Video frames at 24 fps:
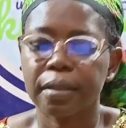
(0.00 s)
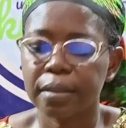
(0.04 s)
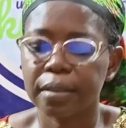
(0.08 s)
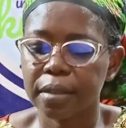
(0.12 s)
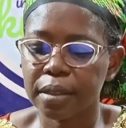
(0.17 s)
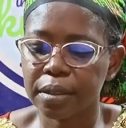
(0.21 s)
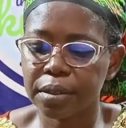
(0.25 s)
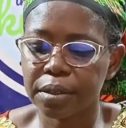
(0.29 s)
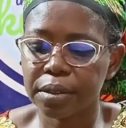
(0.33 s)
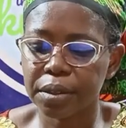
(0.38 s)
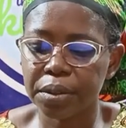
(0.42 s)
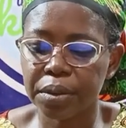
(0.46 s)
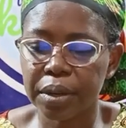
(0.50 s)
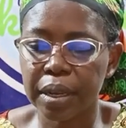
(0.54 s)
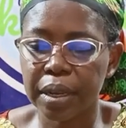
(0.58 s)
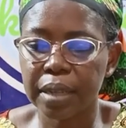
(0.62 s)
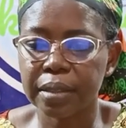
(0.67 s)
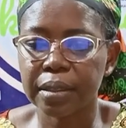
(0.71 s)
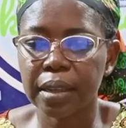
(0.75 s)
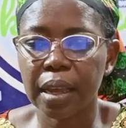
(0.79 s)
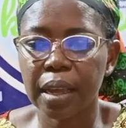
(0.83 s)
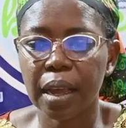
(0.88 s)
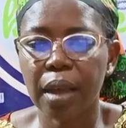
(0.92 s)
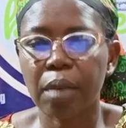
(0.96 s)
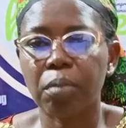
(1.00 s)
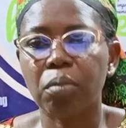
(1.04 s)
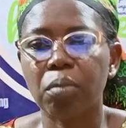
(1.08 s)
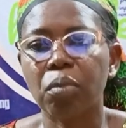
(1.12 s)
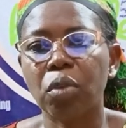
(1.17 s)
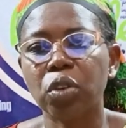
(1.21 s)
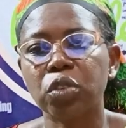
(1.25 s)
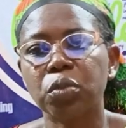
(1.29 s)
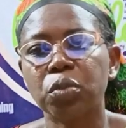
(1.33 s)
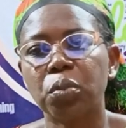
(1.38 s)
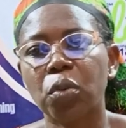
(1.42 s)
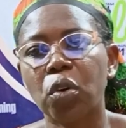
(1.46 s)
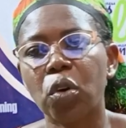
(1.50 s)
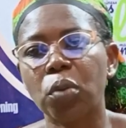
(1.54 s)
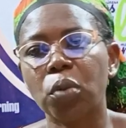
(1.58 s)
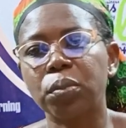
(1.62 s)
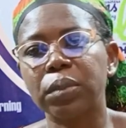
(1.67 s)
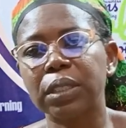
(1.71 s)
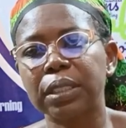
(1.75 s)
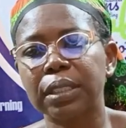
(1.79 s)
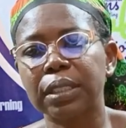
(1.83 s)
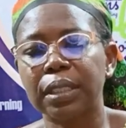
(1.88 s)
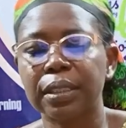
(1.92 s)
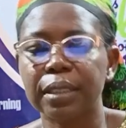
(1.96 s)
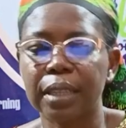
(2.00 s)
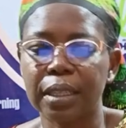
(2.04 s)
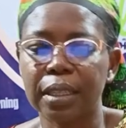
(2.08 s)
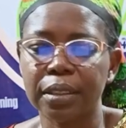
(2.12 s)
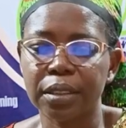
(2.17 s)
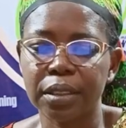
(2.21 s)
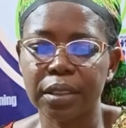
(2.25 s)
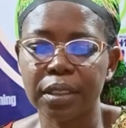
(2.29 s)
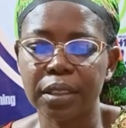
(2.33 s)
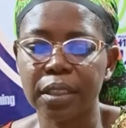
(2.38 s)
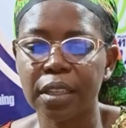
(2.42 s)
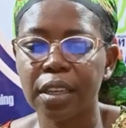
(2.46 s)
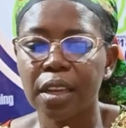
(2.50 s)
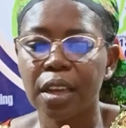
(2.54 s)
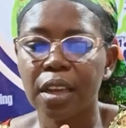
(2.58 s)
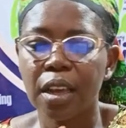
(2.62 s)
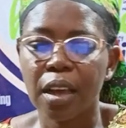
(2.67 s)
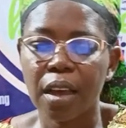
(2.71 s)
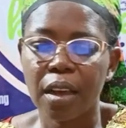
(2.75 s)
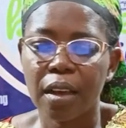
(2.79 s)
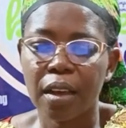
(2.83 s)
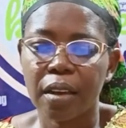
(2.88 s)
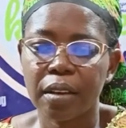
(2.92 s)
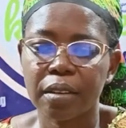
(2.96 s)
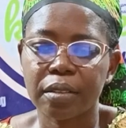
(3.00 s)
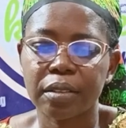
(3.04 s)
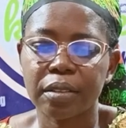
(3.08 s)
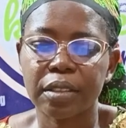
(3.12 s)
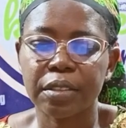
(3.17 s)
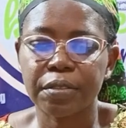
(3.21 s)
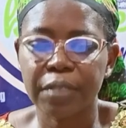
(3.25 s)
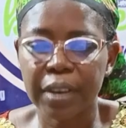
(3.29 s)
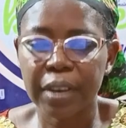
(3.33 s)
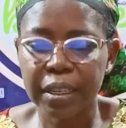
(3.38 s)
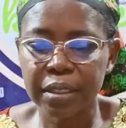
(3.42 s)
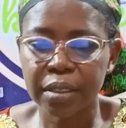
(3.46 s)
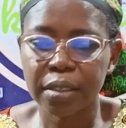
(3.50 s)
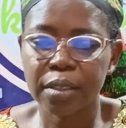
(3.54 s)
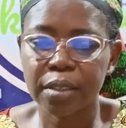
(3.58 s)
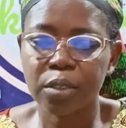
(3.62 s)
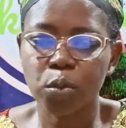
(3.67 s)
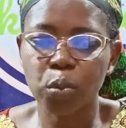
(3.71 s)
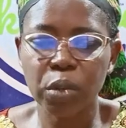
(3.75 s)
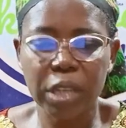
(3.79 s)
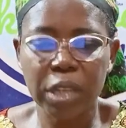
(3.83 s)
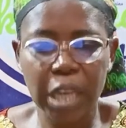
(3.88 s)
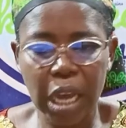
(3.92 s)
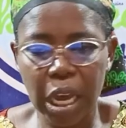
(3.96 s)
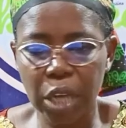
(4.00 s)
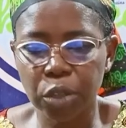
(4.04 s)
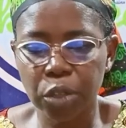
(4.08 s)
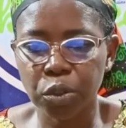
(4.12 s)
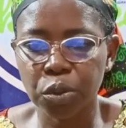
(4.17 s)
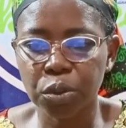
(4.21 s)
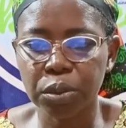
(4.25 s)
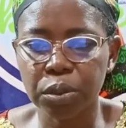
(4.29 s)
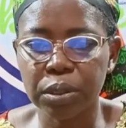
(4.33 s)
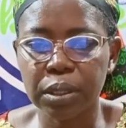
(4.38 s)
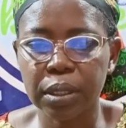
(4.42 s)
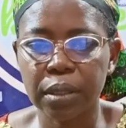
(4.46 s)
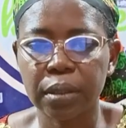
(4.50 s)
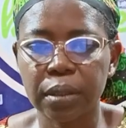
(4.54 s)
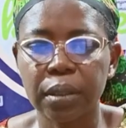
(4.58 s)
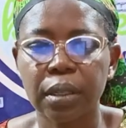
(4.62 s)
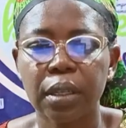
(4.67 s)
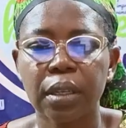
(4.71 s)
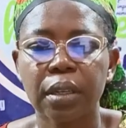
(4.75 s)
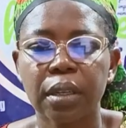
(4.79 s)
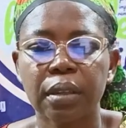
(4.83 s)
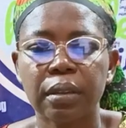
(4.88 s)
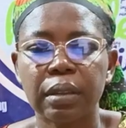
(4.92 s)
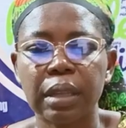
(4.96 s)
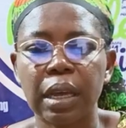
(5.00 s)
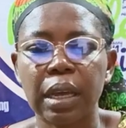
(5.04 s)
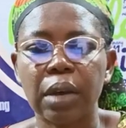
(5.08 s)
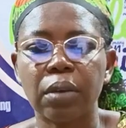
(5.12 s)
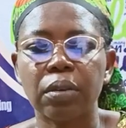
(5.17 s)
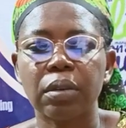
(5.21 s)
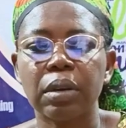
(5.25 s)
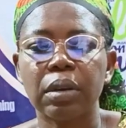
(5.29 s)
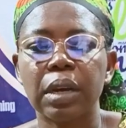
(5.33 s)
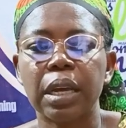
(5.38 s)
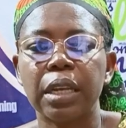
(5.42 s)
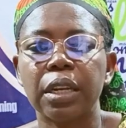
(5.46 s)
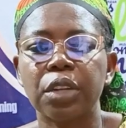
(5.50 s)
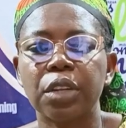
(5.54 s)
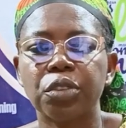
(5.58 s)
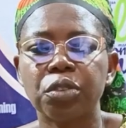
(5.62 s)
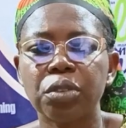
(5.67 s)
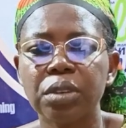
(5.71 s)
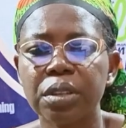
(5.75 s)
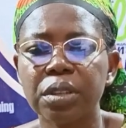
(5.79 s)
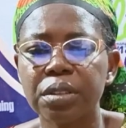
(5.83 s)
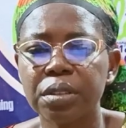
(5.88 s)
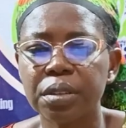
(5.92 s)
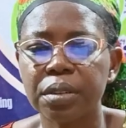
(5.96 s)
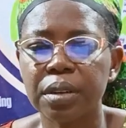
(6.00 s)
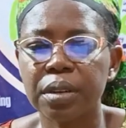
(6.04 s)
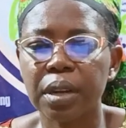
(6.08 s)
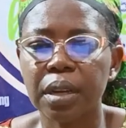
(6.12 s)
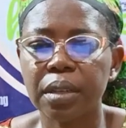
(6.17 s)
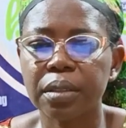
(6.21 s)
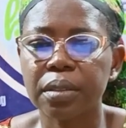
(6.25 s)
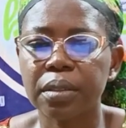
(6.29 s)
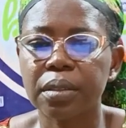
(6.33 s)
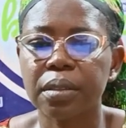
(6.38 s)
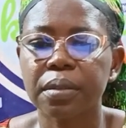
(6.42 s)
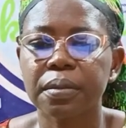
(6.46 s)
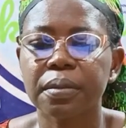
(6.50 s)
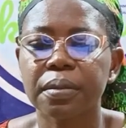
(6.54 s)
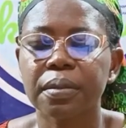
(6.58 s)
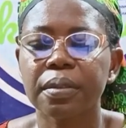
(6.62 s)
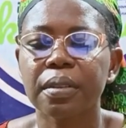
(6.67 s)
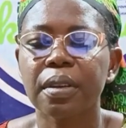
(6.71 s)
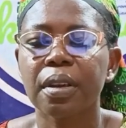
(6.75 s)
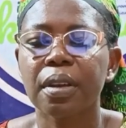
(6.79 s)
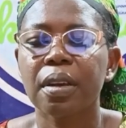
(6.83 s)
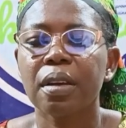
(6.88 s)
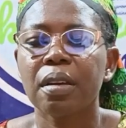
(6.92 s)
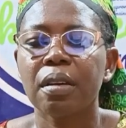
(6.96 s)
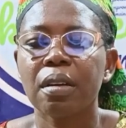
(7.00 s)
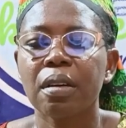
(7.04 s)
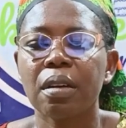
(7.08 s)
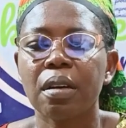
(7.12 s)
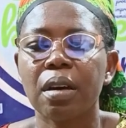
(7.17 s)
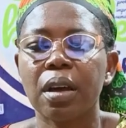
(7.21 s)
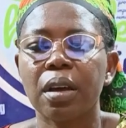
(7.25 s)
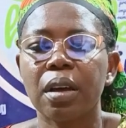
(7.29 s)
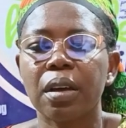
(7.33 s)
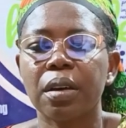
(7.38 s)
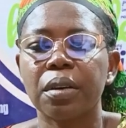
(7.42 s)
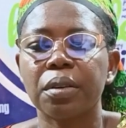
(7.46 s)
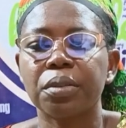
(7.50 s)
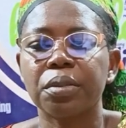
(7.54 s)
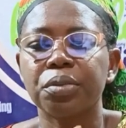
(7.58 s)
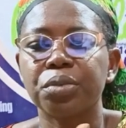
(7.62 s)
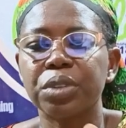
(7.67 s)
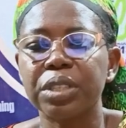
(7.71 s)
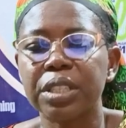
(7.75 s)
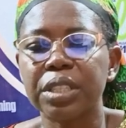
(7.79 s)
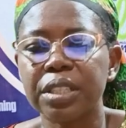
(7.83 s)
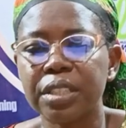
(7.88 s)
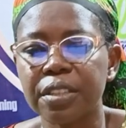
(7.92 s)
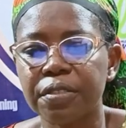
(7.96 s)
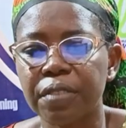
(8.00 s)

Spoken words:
these serials are much more updated than the devices we are using. Now, electronic serials reading